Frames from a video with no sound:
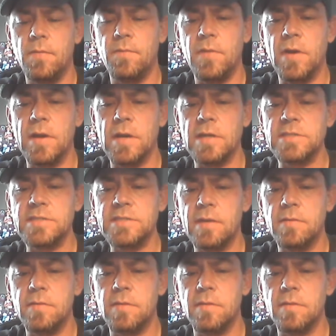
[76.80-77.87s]
Very nice
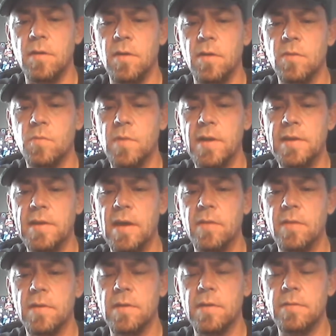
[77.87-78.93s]
out, and on the way
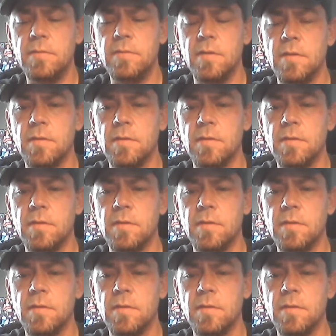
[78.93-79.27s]
down there,